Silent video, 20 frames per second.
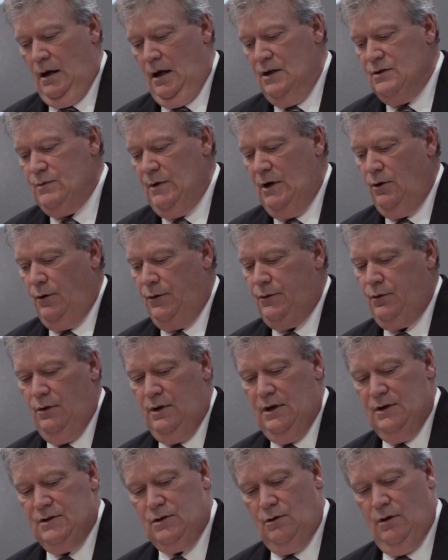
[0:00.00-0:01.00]
As we go
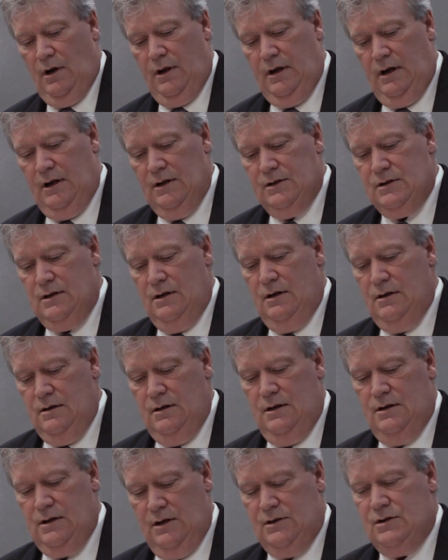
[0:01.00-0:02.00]
through this, though, I think
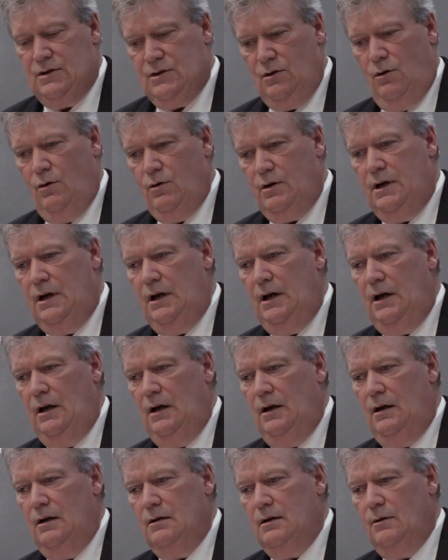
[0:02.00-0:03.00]
it's so
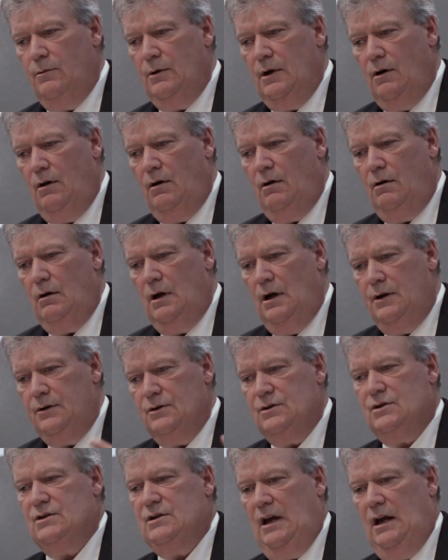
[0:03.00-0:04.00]
key that we all
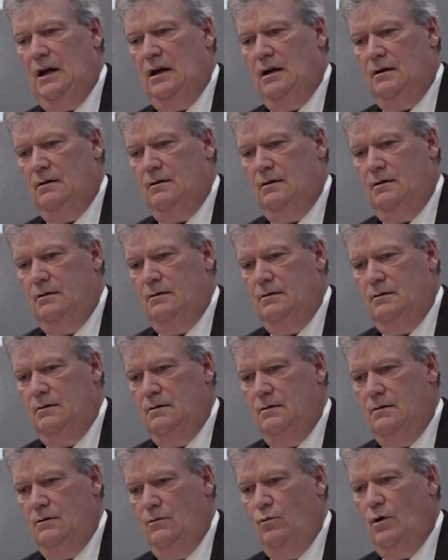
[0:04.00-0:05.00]
understand
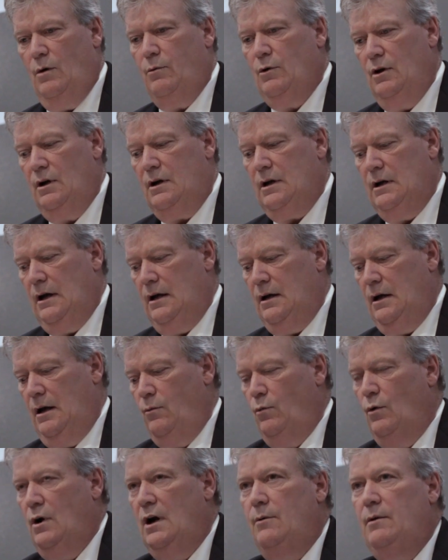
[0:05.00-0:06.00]
what we're looking at
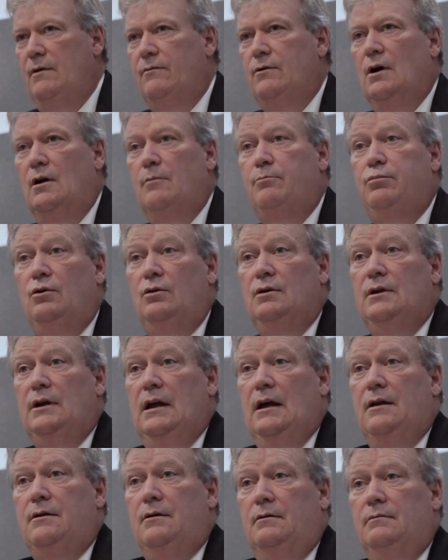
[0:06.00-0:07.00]
and why we've got to pull
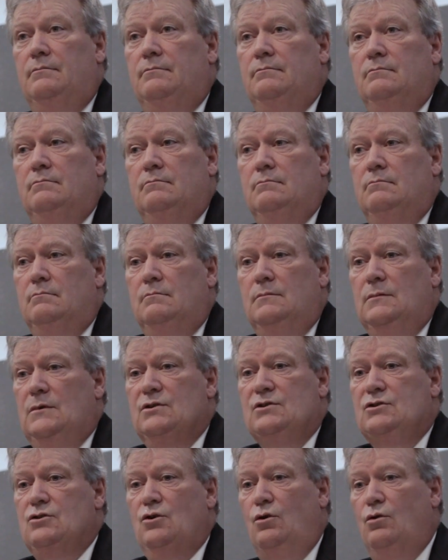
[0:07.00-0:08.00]
together.
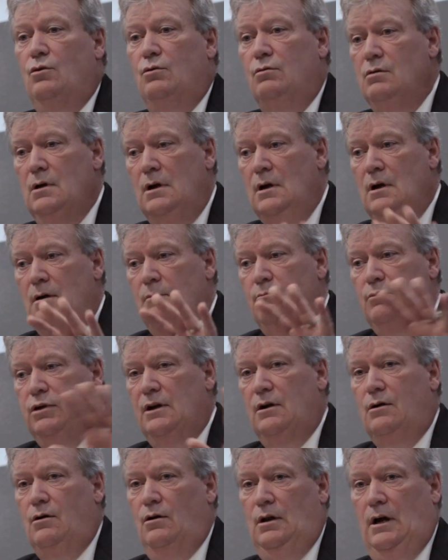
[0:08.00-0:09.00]
There's no
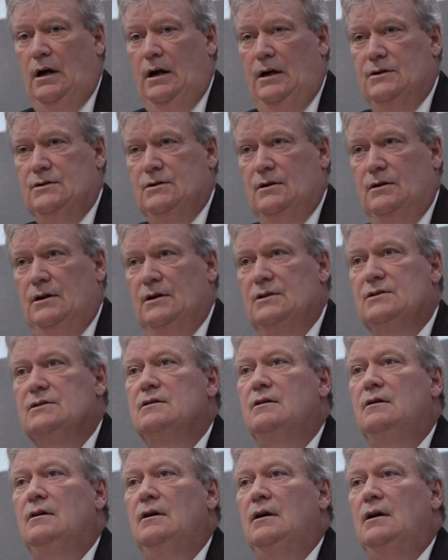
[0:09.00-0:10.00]
political lines on
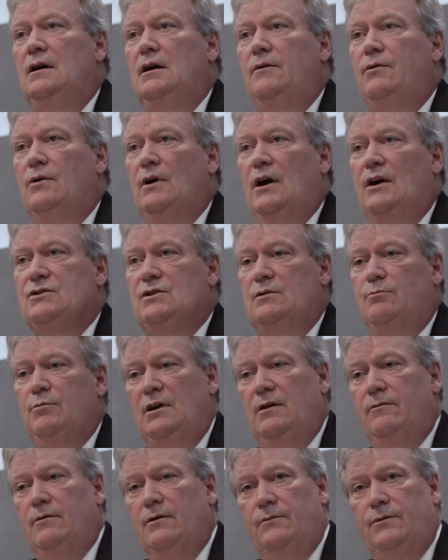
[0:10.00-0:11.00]
this if you actually
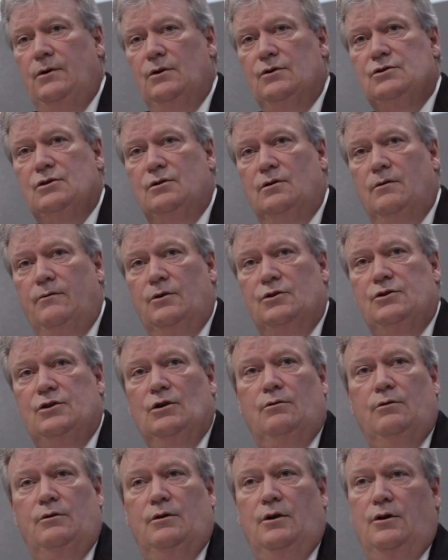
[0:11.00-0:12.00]
believe in the future of your
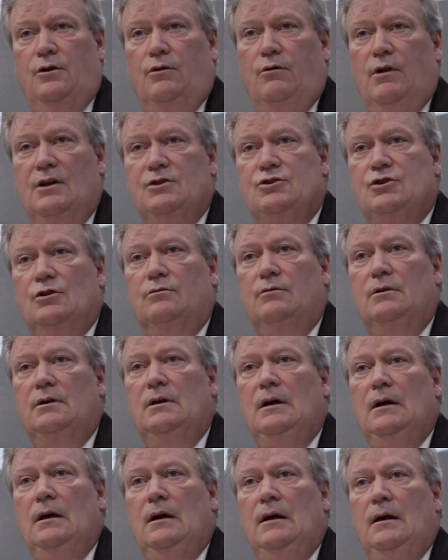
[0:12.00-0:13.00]
children and your
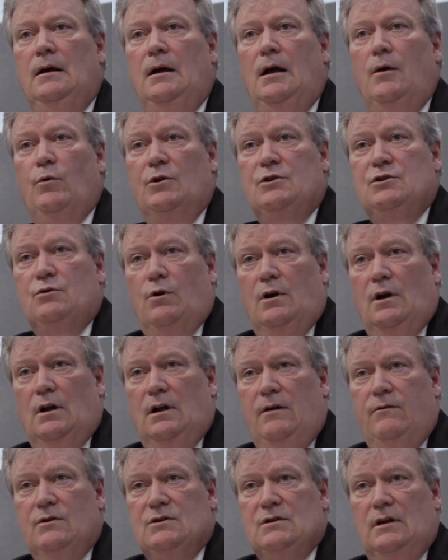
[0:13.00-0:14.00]
grandchildren and what you want
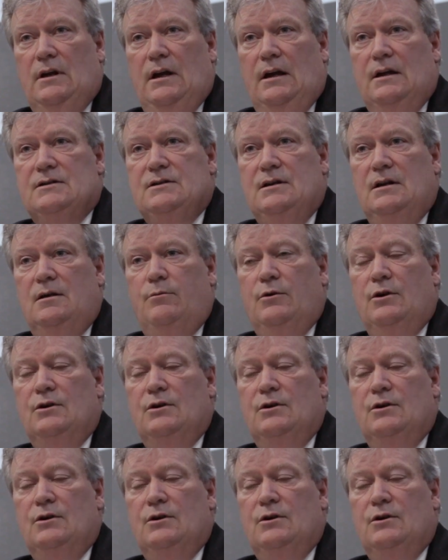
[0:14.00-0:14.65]
to leave as a legacy to